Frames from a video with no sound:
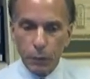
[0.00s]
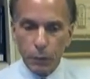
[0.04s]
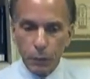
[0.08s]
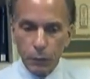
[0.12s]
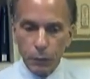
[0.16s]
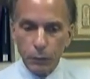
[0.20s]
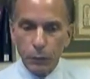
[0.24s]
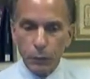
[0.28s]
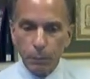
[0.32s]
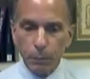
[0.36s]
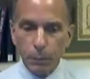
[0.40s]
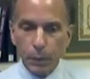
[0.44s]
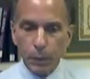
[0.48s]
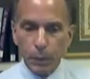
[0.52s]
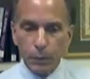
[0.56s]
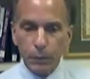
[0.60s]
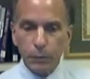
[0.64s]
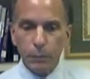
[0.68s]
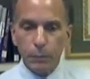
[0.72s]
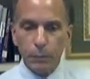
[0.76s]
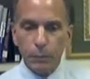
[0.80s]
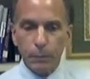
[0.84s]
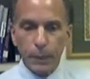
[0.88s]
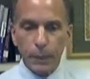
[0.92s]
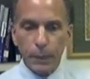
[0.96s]
also
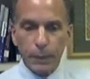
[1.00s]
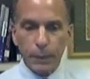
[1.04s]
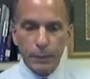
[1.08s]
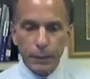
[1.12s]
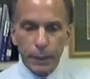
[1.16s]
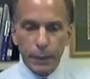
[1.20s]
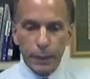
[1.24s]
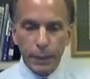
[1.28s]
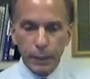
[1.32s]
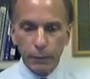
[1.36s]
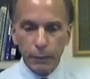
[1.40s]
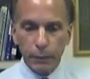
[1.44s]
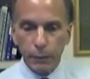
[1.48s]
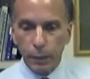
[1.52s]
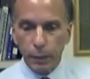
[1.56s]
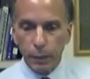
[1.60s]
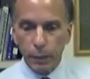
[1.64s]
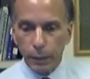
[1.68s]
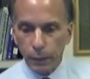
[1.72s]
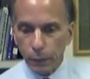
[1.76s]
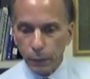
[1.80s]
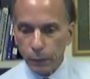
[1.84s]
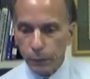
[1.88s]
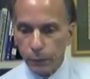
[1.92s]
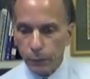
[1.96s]
participate to help
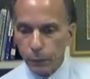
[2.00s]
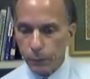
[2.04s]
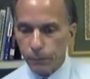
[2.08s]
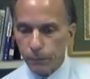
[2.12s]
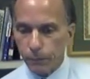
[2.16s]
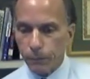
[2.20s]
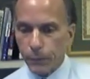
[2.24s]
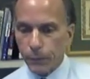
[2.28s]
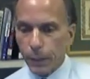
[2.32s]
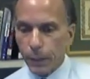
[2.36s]
others,